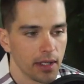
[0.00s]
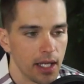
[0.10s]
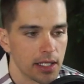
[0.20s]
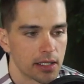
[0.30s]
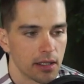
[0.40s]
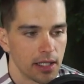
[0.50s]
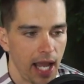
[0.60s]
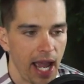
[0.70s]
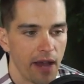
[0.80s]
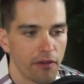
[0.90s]
is to
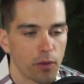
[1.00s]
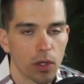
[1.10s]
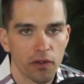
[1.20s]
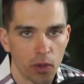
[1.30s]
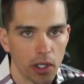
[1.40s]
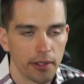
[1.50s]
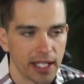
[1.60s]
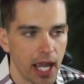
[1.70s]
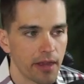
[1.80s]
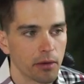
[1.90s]
have a work
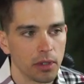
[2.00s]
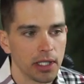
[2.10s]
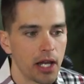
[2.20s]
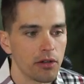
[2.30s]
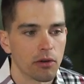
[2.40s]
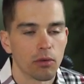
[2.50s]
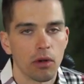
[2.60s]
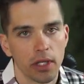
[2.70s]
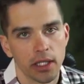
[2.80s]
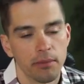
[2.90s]
401k that will allow you to
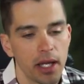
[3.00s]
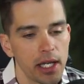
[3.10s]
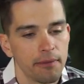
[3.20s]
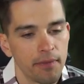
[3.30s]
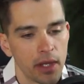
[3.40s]
roll in the money.